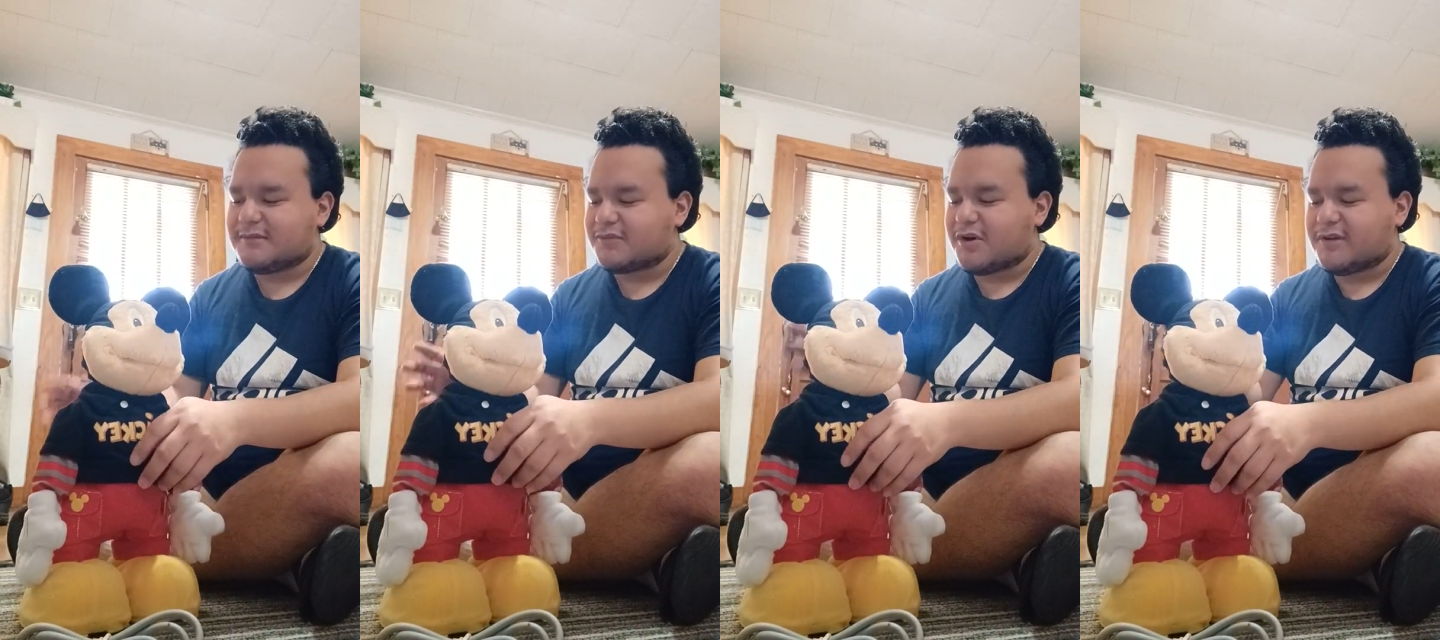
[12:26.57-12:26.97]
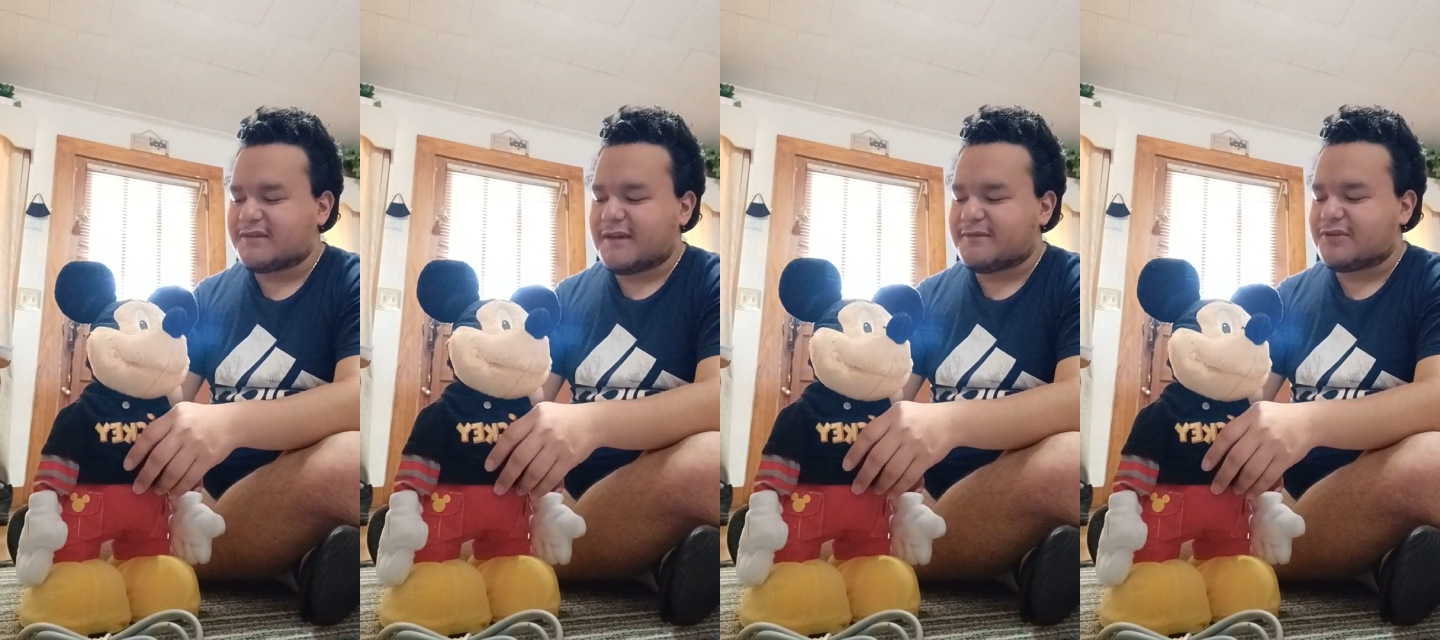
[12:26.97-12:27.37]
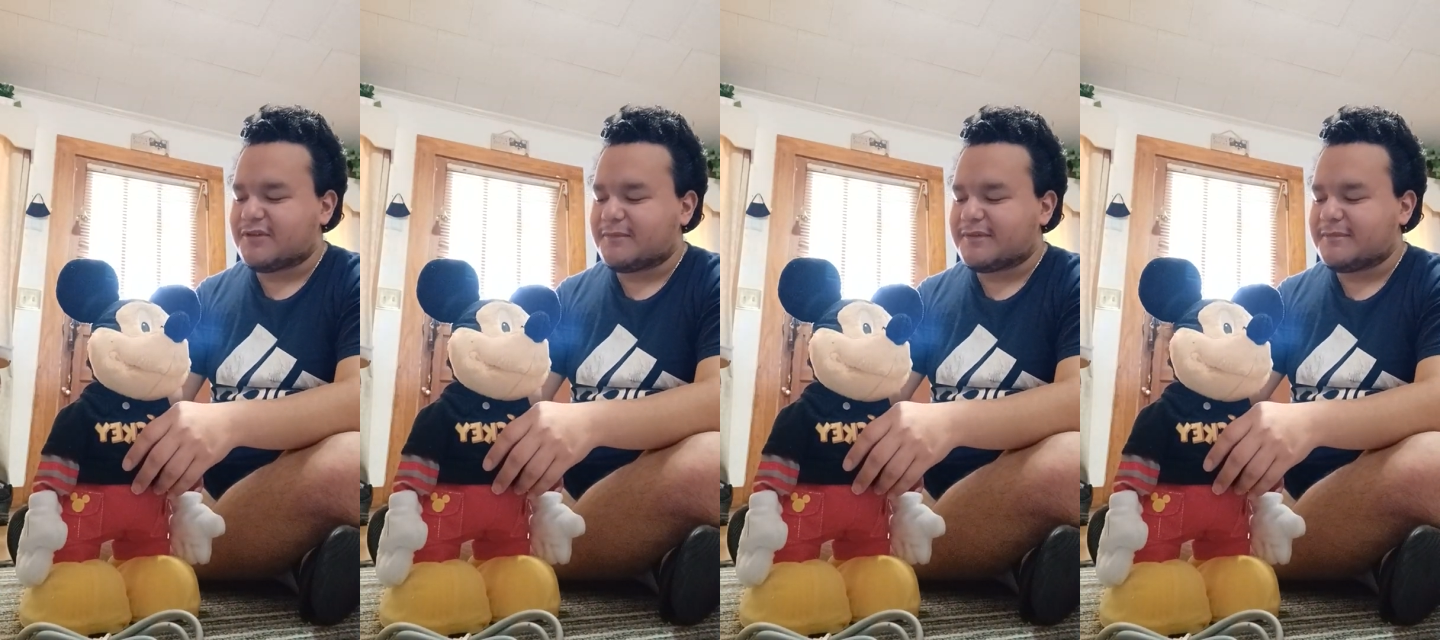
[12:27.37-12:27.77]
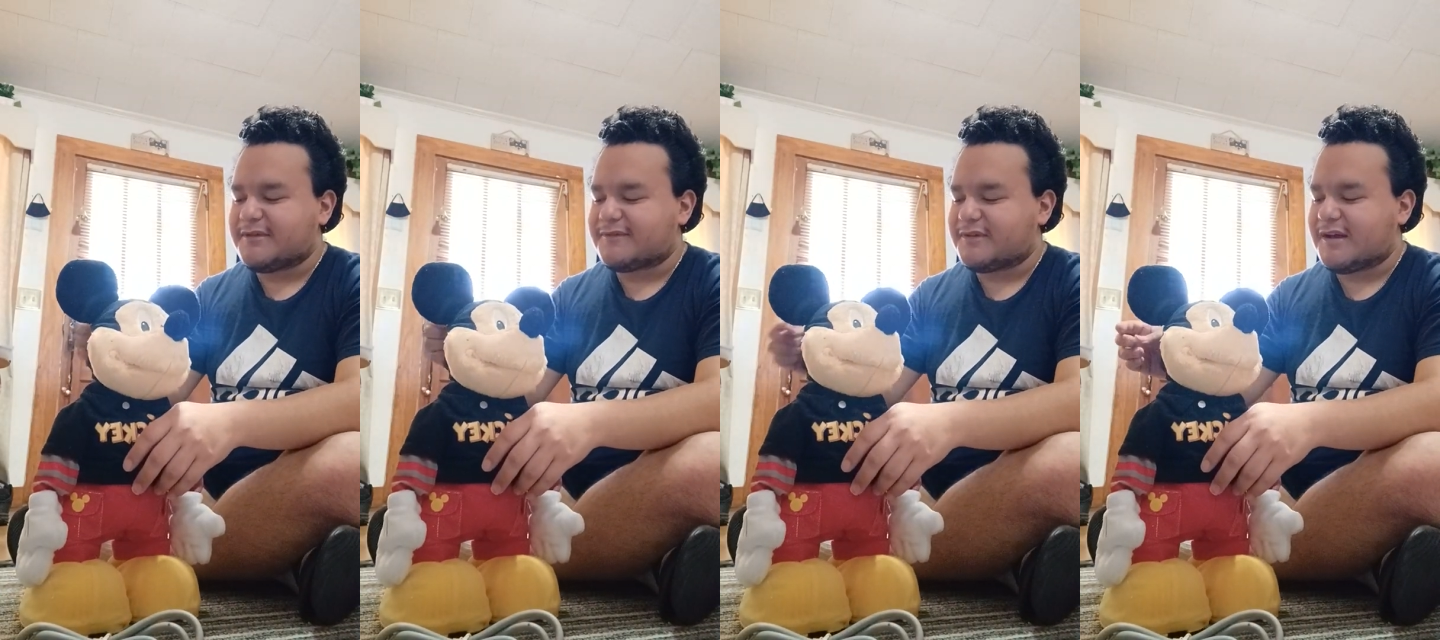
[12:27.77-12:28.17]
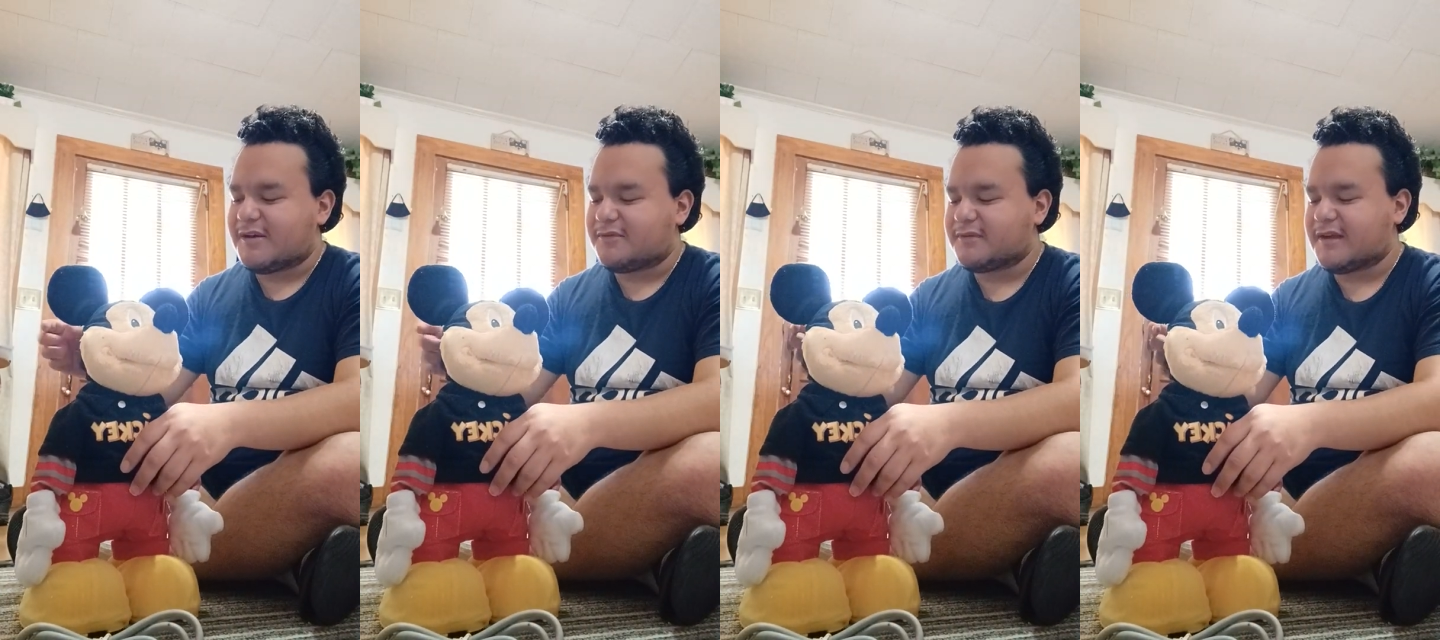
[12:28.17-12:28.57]
Going deaf into a little bit something different
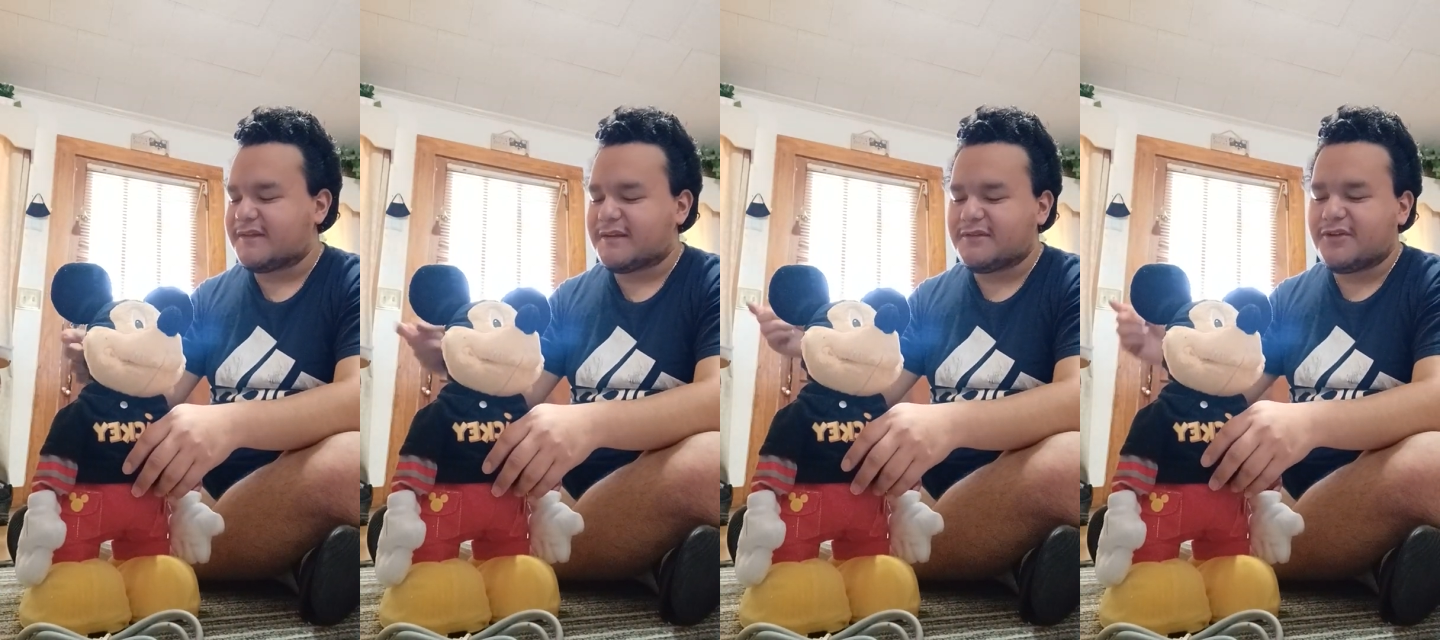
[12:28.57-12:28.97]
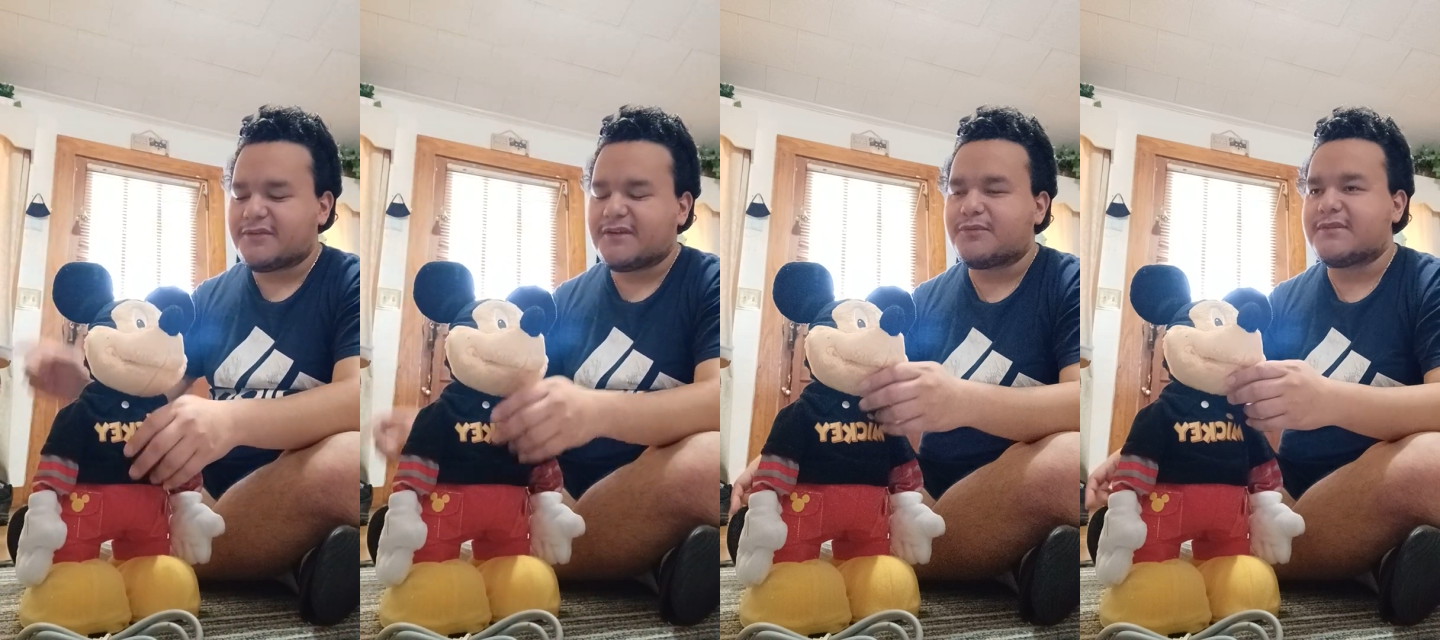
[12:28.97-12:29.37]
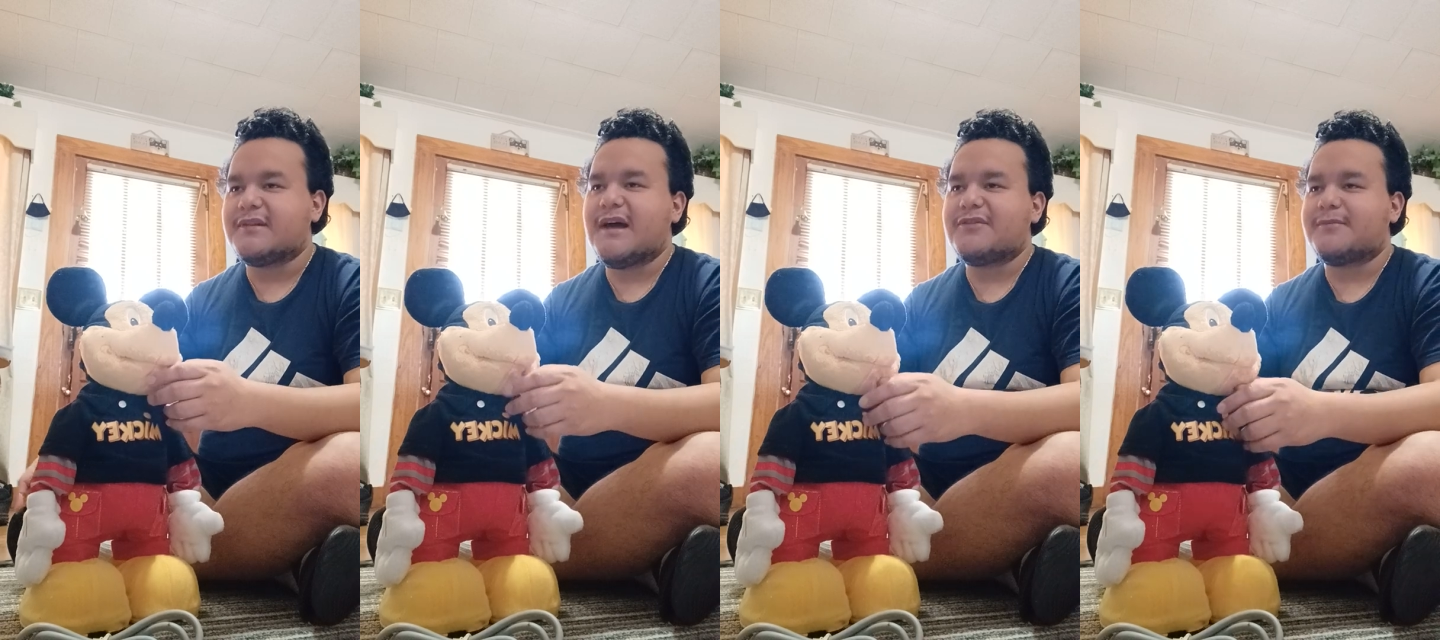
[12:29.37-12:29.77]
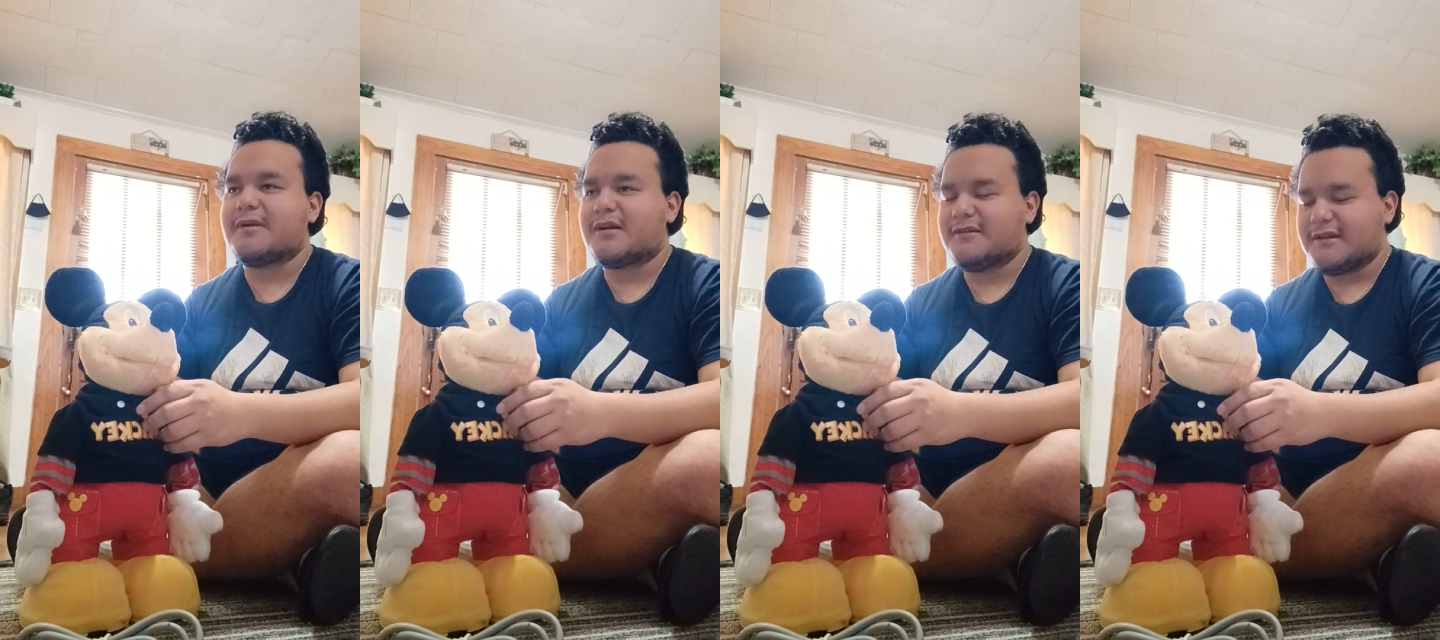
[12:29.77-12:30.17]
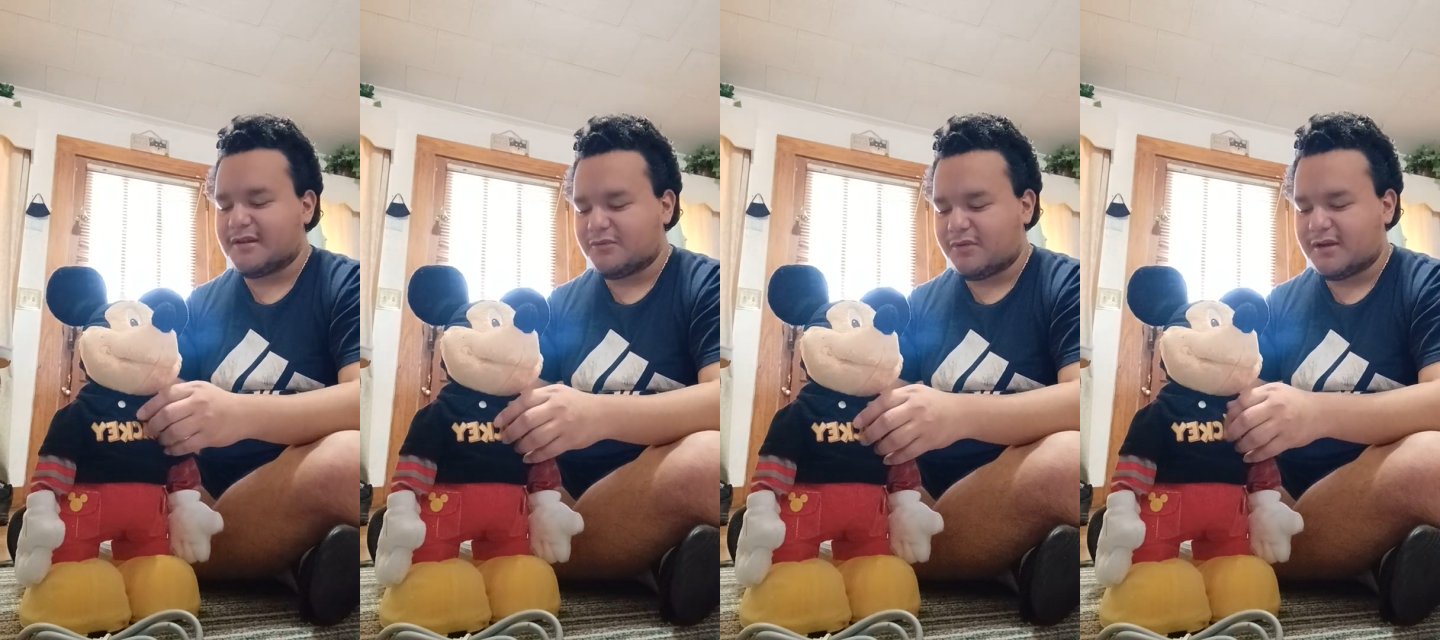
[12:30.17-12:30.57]
now. Because I noticed this with the last repair I did
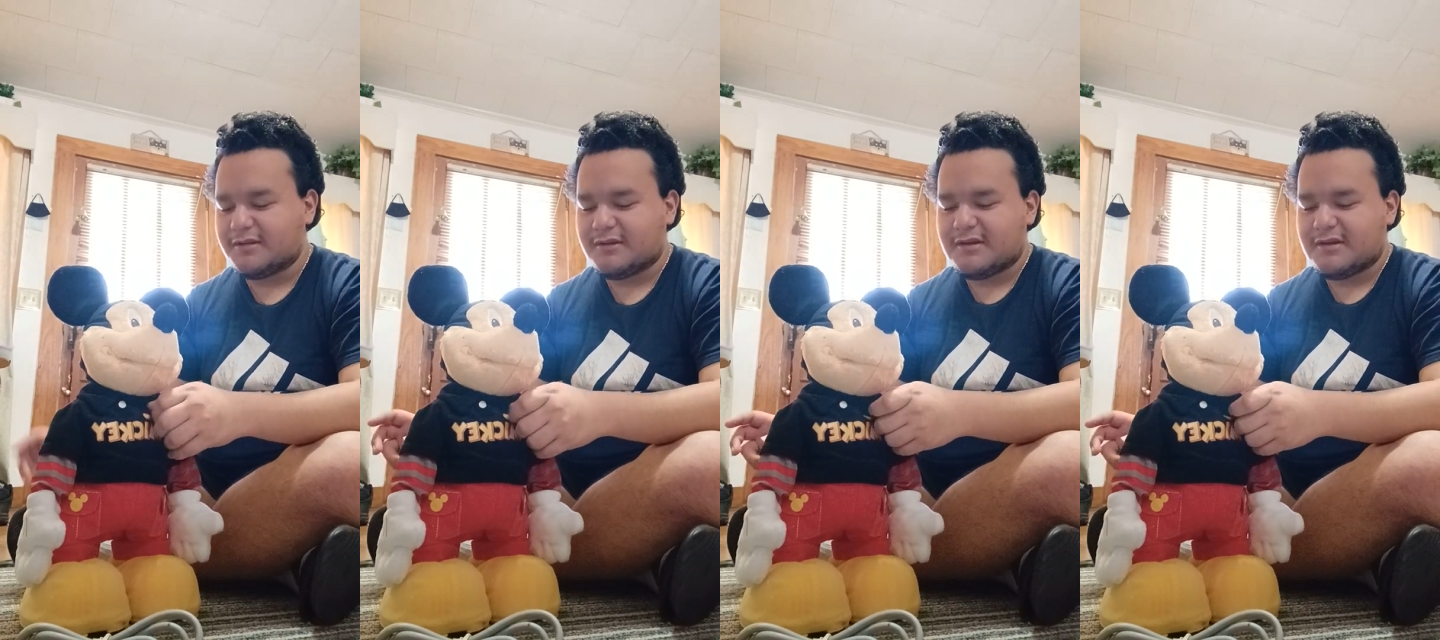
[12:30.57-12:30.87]
on one.